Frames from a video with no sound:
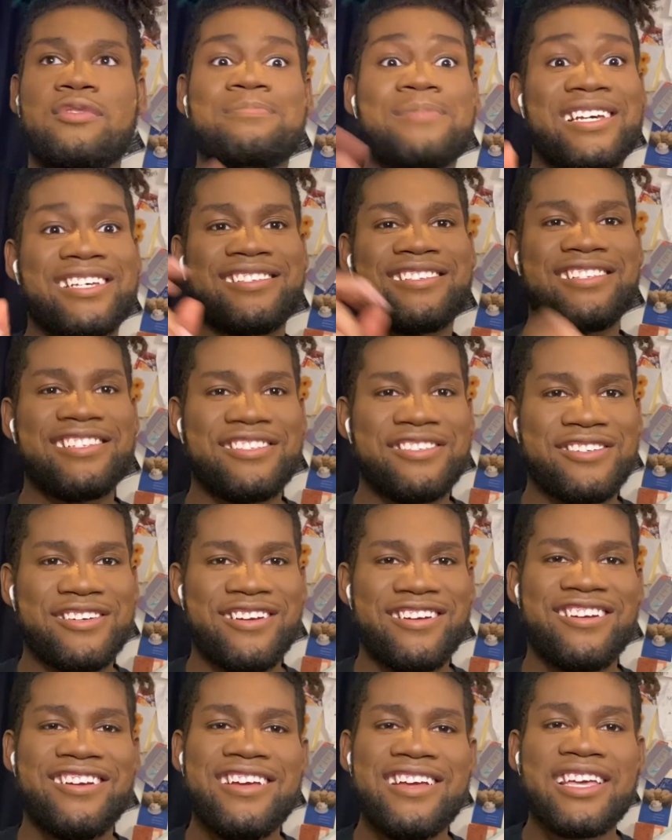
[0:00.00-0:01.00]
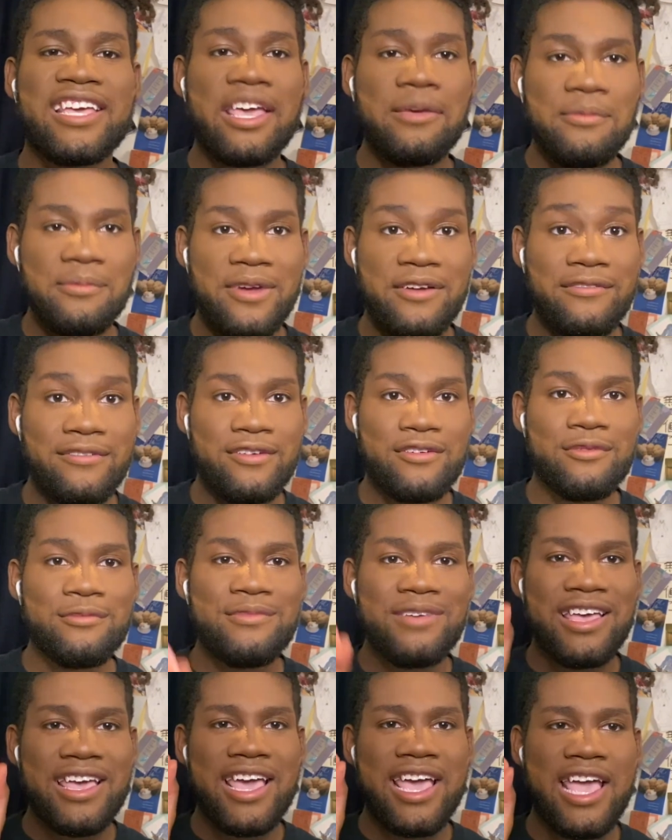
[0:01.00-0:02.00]
sister came in my
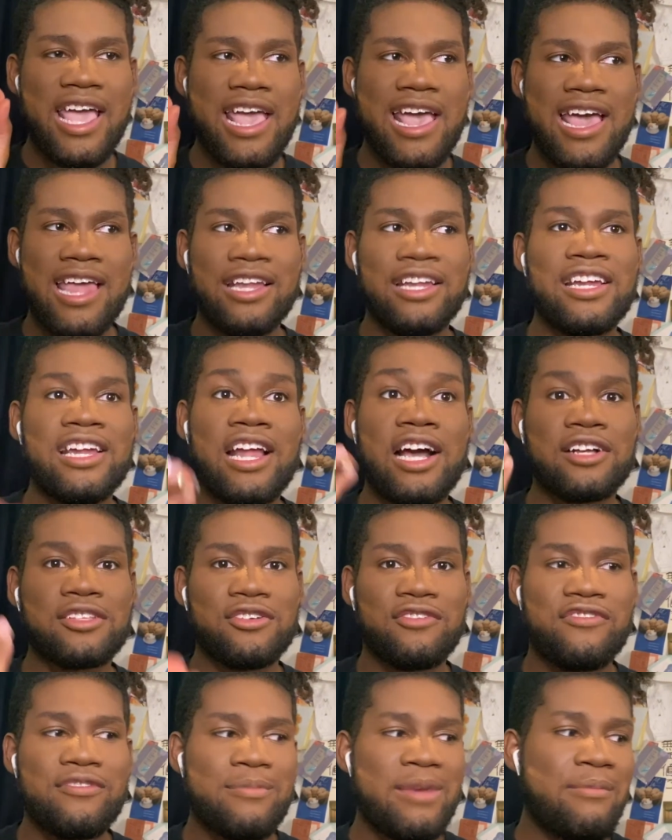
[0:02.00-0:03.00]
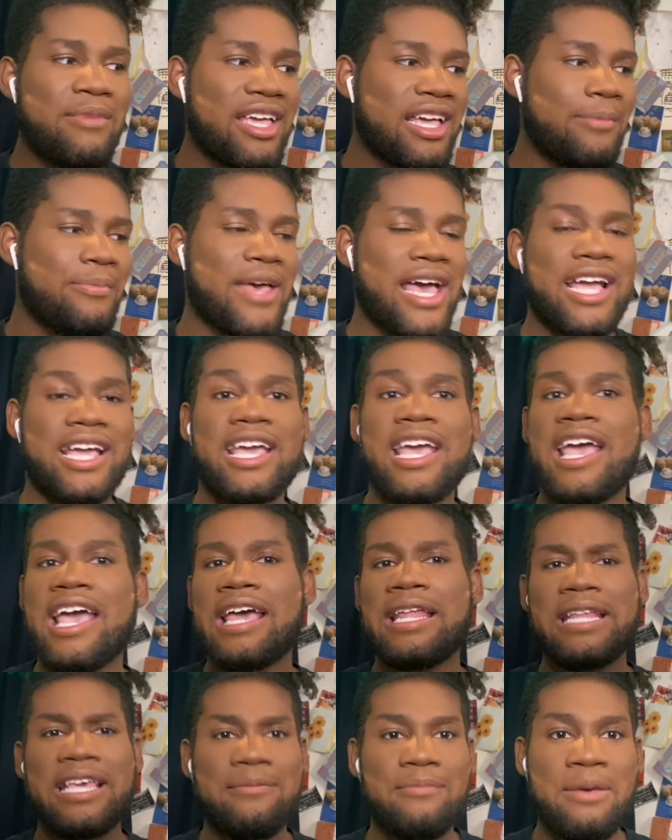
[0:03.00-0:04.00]
room and knocked over my makeup bag,
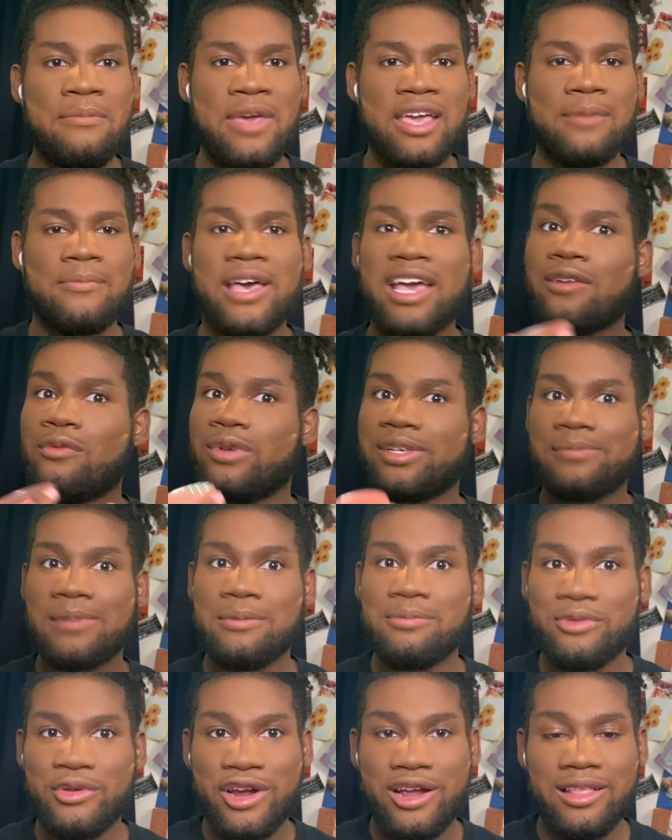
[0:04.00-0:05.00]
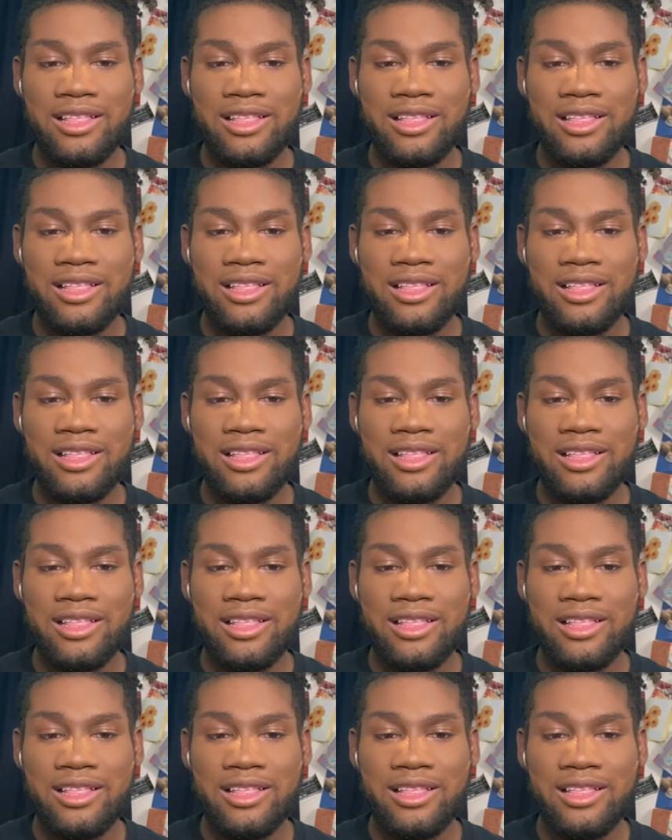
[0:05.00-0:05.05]
and in my makeup bag was my blush.